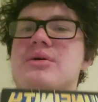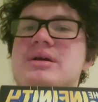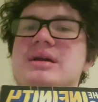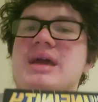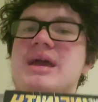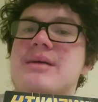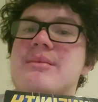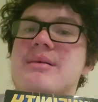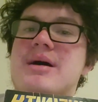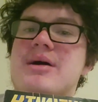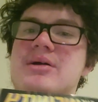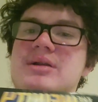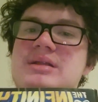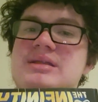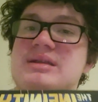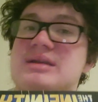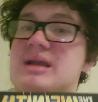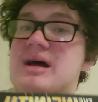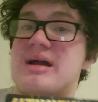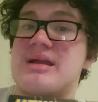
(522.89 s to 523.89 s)
It came out
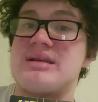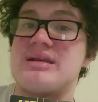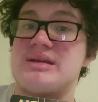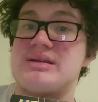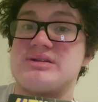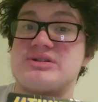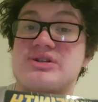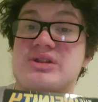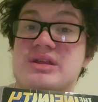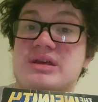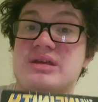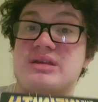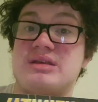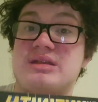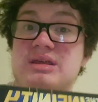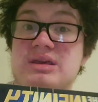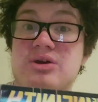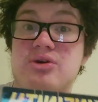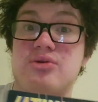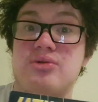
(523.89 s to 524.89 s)
in the '90s, like
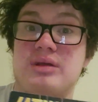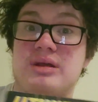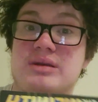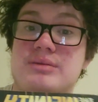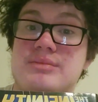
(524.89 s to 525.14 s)
the early